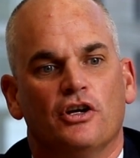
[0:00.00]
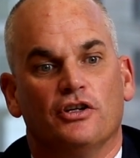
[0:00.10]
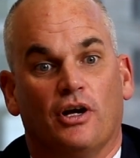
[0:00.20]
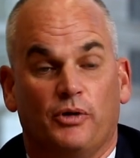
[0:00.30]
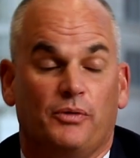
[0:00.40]

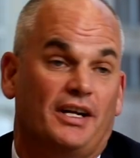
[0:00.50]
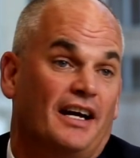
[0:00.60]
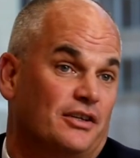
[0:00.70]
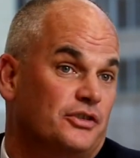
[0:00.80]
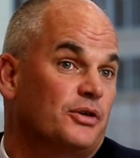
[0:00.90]
you know, we would
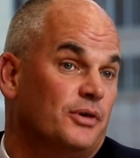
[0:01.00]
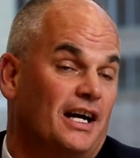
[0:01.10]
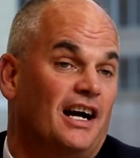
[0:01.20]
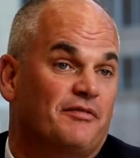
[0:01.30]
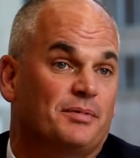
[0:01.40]
argue two point
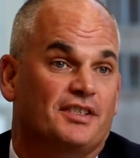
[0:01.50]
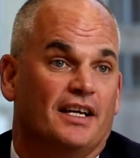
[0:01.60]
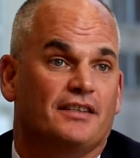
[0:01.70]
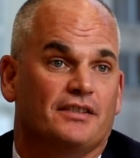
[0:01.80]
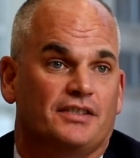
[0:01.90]
five
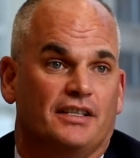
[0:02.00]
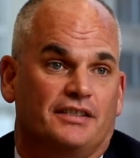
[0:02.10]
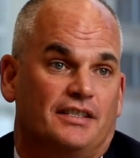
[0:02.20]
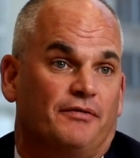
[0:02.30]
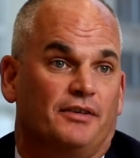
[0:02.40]
percent is,
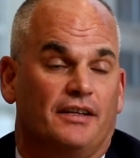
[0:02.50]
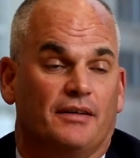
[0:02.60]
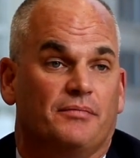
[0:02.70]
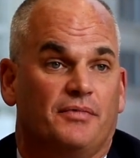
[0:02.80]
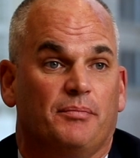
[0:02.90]
is definitely
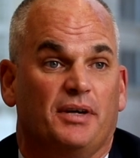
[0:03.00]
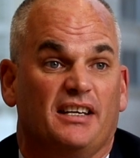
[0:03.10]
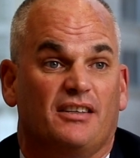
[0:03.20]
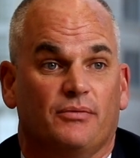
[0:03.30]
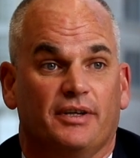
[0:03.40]
the, the
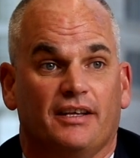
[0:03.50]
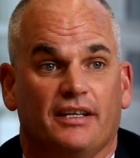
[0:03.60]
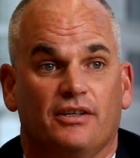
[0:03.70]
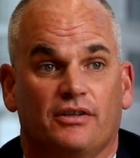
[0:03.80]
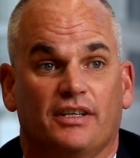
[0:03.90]
peak that we
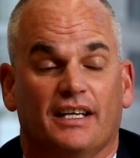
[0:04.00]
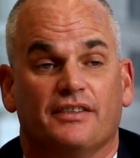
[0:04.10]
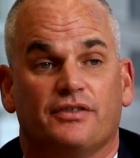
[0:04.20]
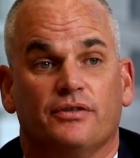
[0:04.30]
think you could get